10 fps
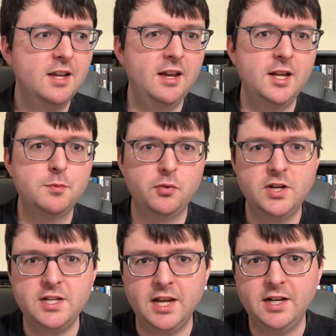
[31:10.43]
and
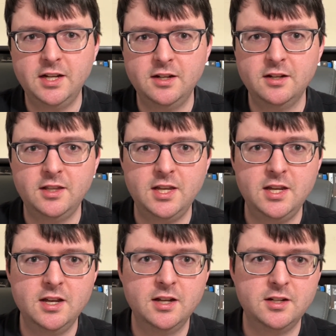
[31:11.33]
predated
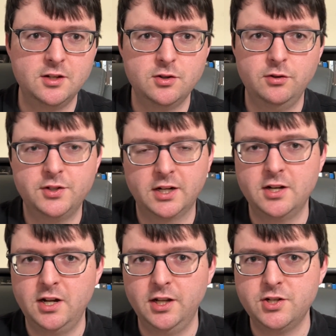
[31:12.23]
the digital
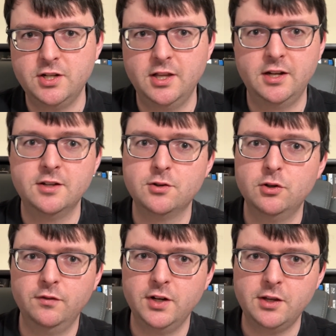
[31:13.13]
technology that is
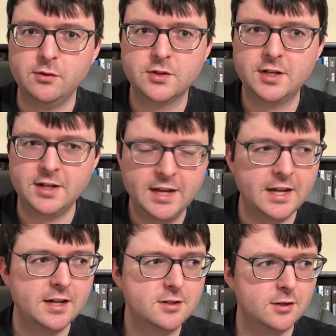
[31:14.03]
overused
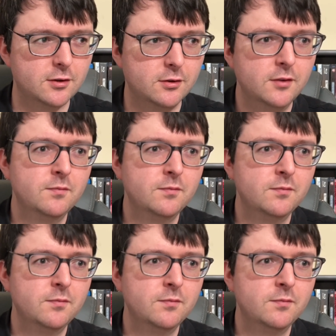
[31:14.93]
today. So,